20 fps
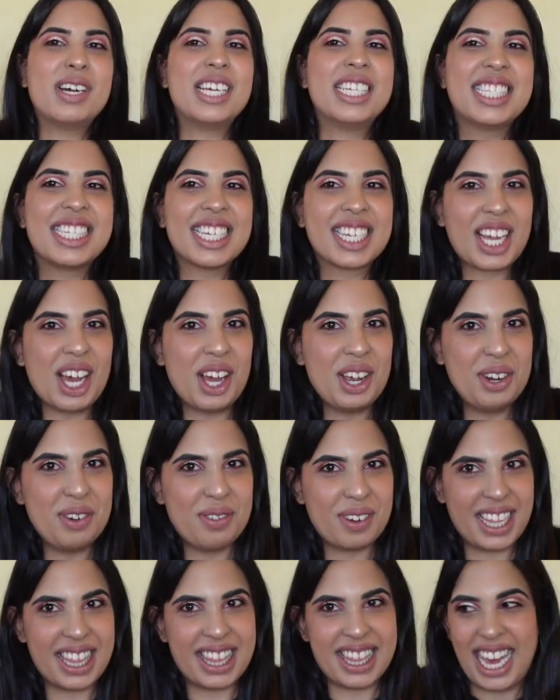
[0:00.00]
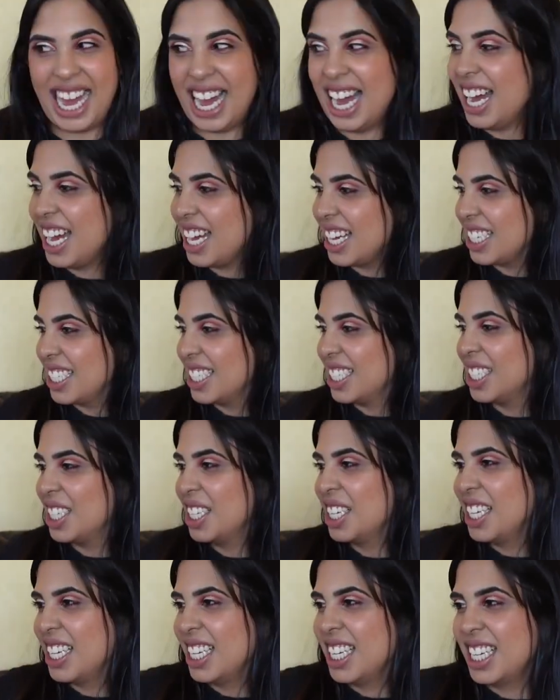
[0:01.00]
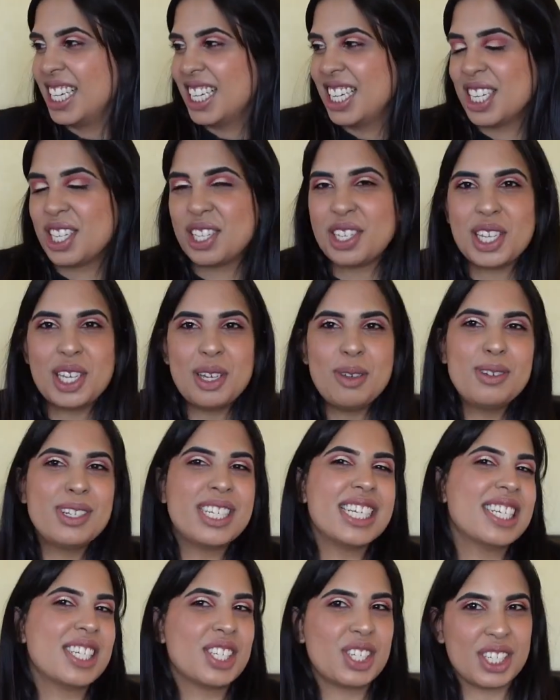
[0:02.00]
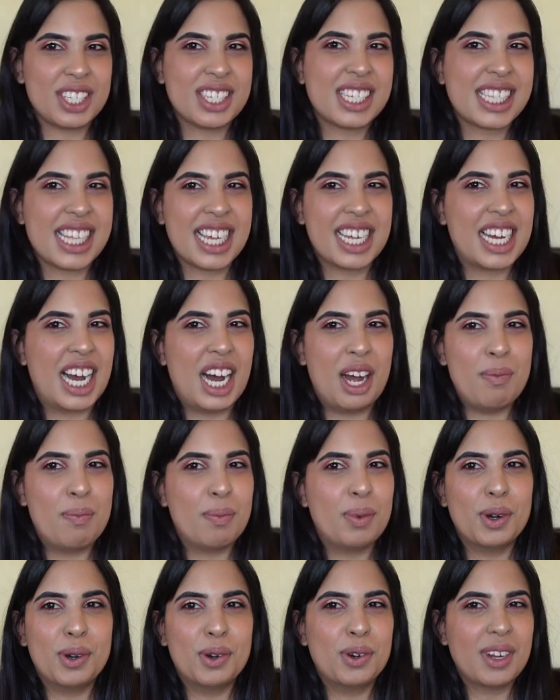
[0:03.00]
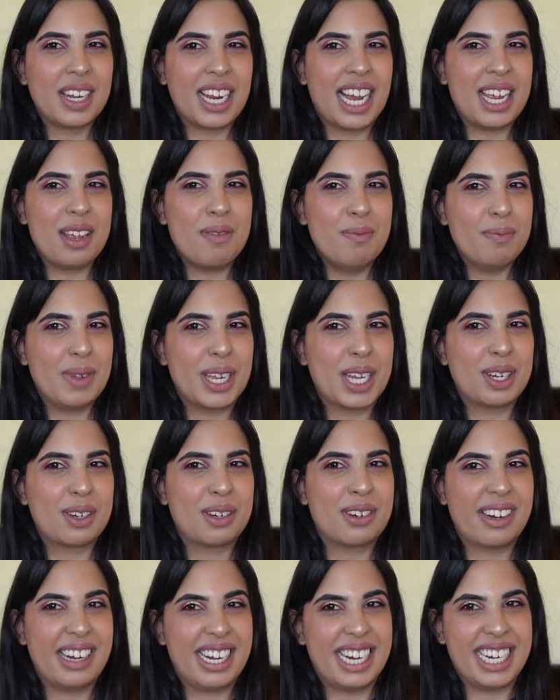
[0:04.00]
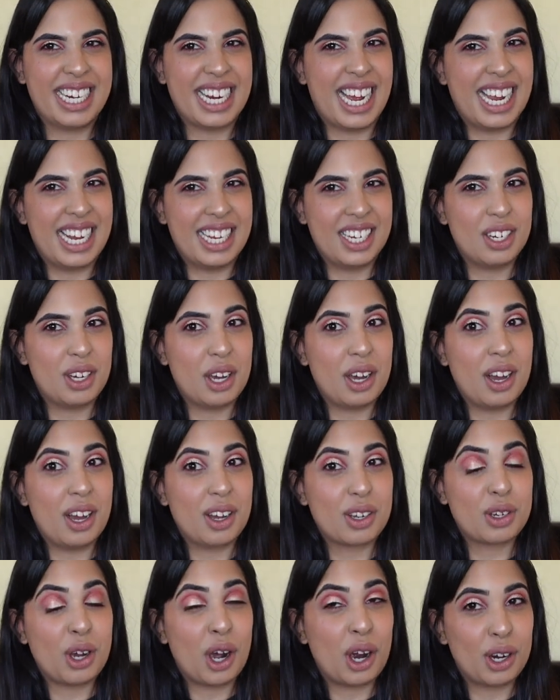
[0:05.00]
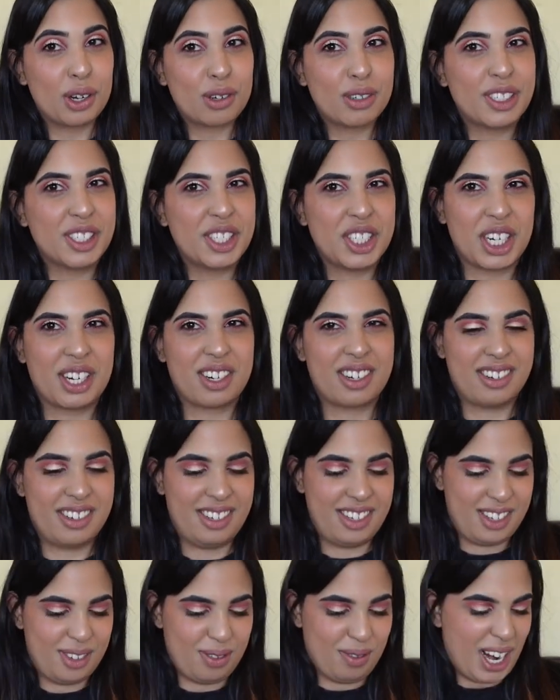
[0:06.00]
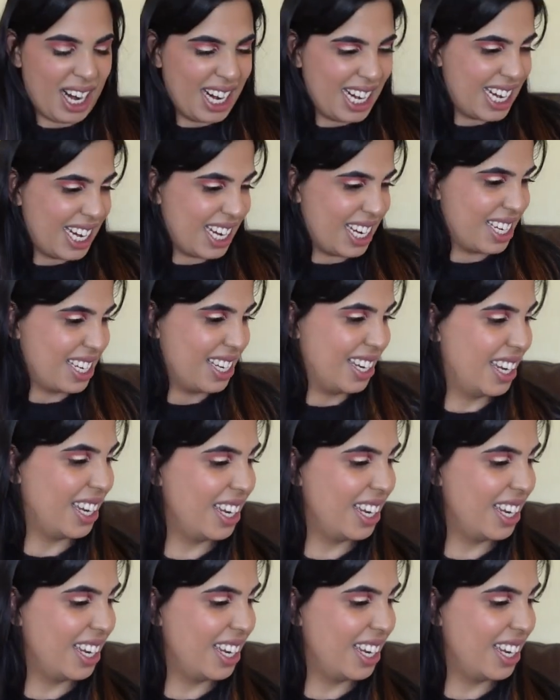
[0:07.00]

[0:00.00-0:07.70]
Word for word: but to go with that you didn't just think I bought like mint green and coral juggers, right?